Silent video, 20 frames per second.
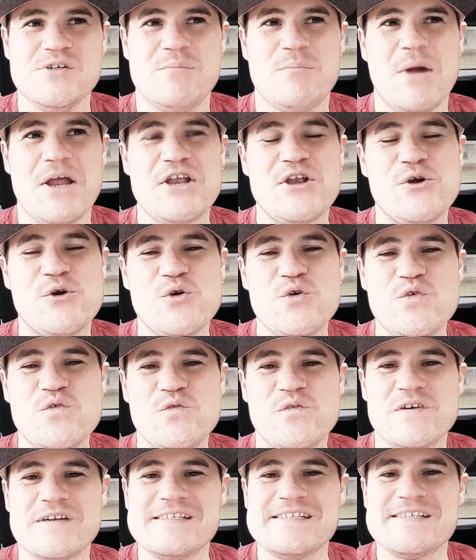my
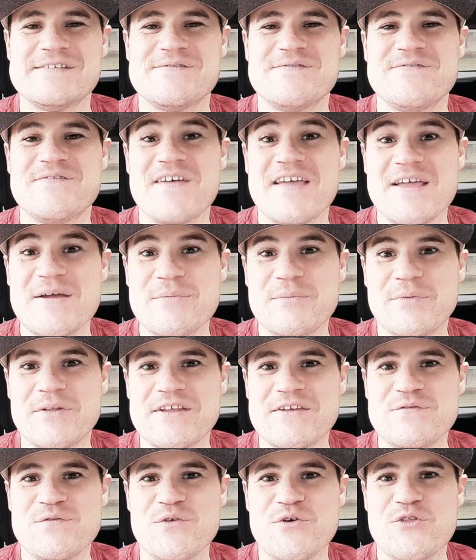girlfriend's
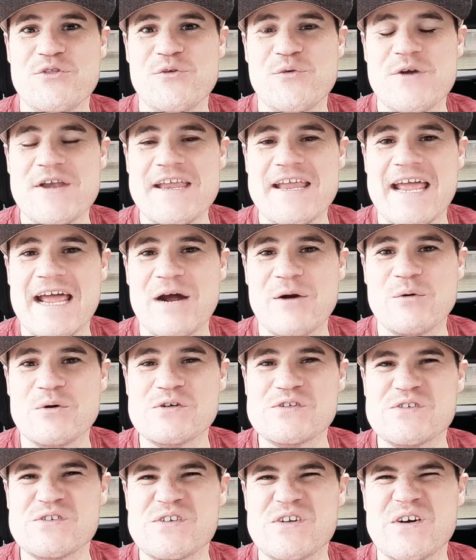family for 3
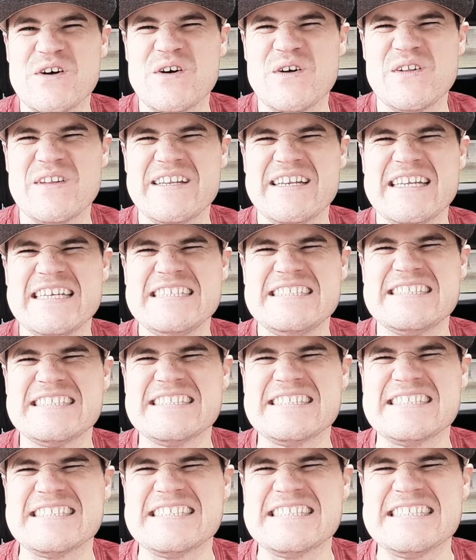hours on a holiday
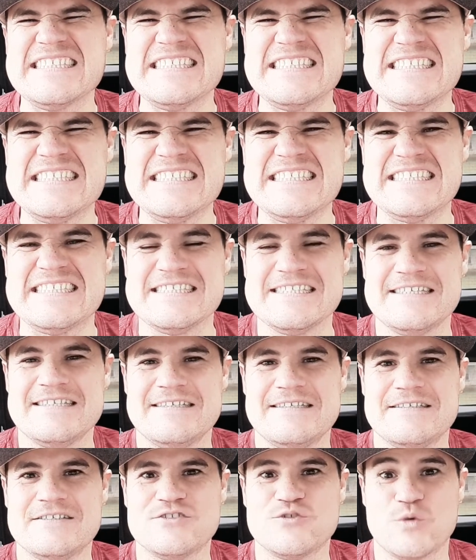so
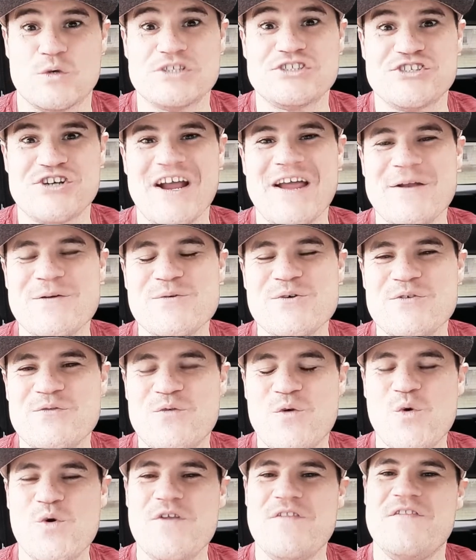I try to
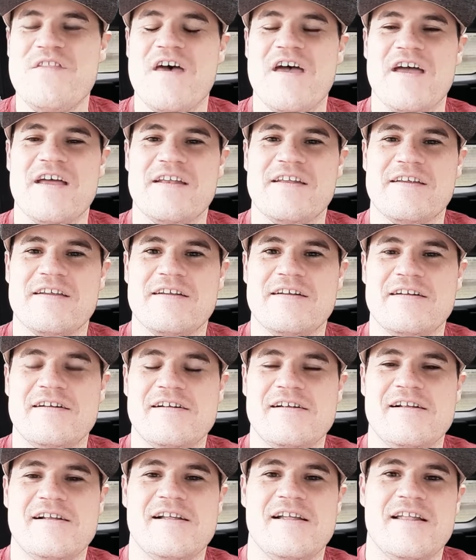avoid that.
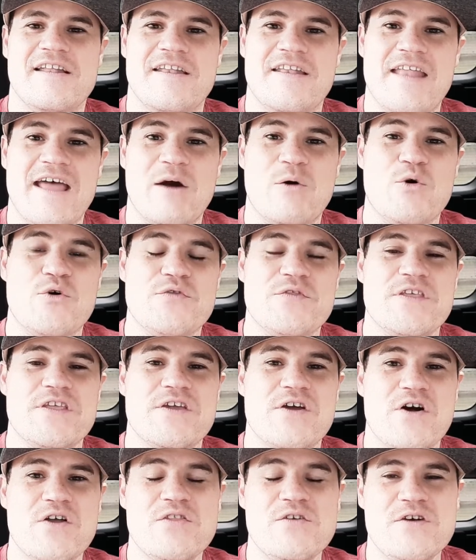Now, on
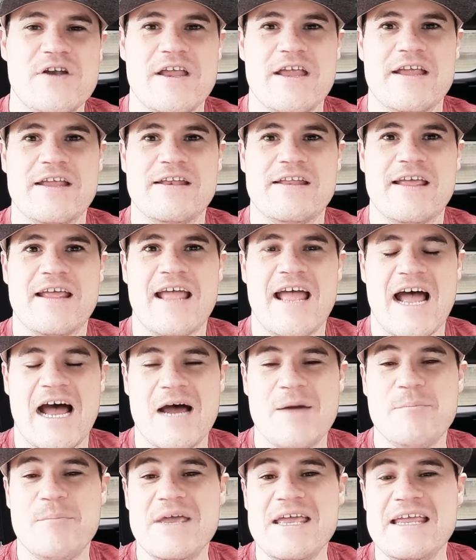the other hand,
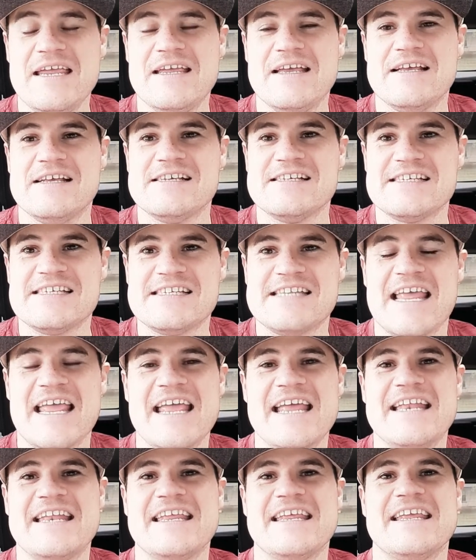I may
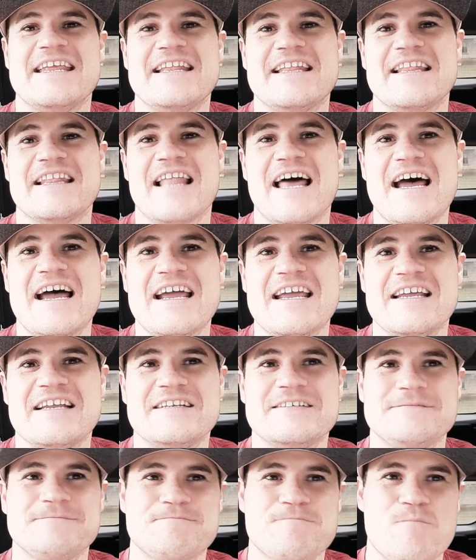stand in
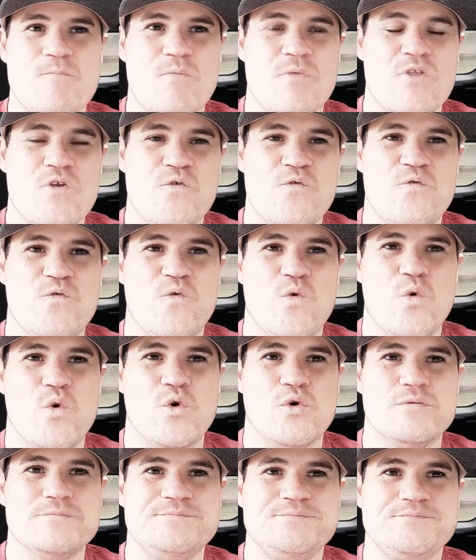line
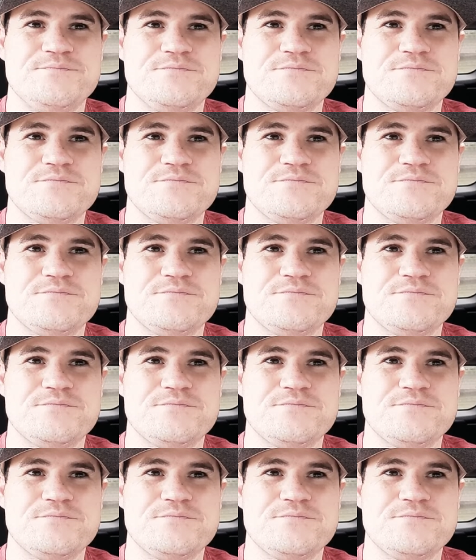for